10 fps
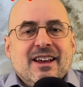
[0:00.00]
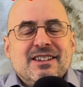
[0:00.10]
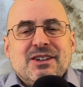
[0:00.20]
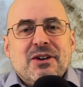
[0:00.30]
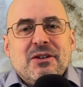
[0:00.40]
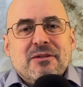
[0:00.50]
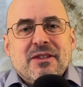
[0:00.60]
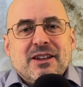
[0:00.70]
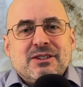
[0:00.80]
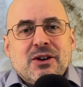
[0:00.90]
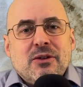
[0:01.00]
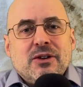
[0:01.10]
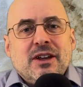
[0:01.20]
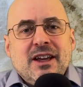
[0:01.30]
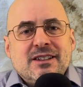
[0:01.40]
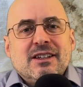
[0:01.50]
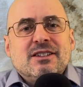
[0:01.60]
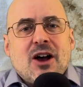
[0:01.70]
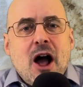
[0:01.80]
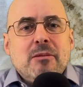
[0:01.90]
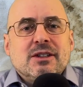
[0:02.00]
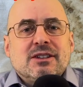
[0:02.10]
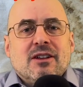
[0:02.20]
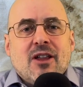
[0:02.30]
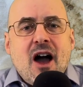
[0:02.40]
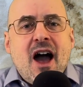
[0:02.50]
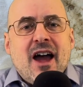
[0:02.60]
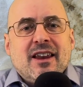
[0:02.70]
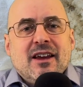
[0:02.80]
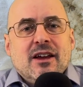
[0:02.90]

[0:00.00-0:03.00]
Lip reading: So yeast has accomplished a lot.